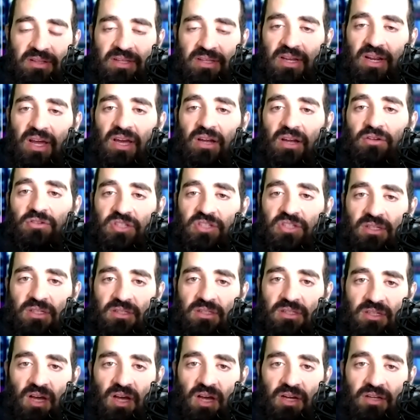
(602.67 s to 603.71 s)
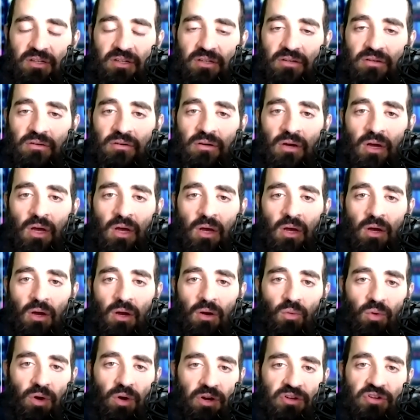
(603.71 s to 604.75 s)
that energy inside you
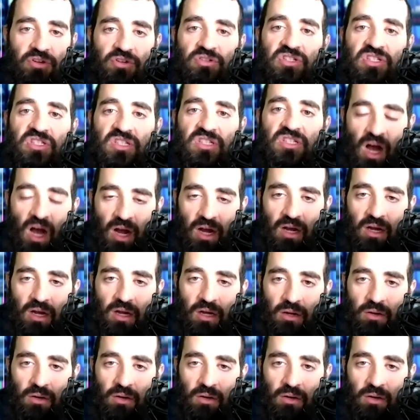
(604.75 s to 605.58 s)
where you're stuck